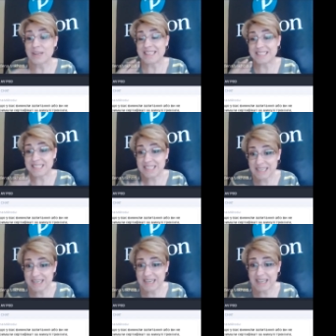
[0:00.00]
So, and
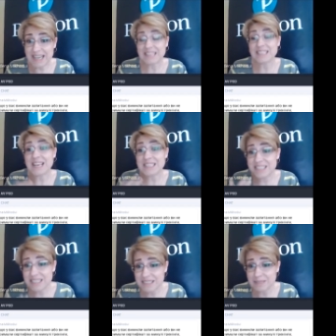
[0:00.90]
here again,
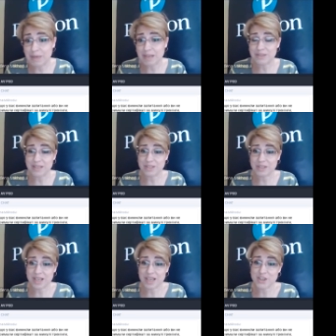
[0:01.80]
yes, it's about
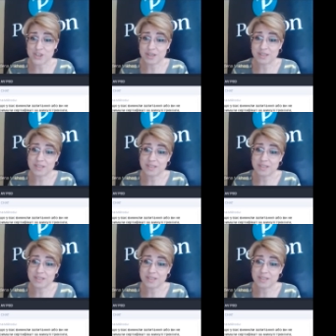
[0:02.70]
education.